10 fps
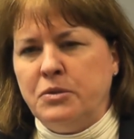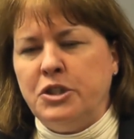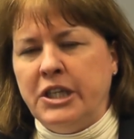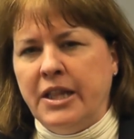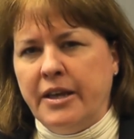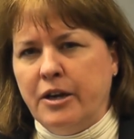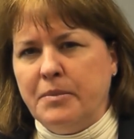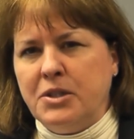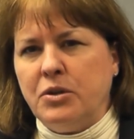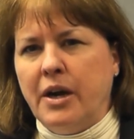gene
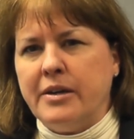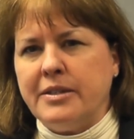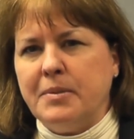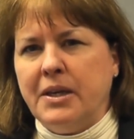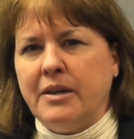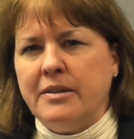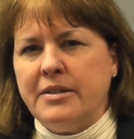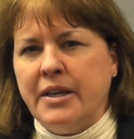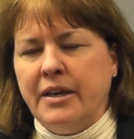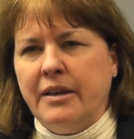therapy trials because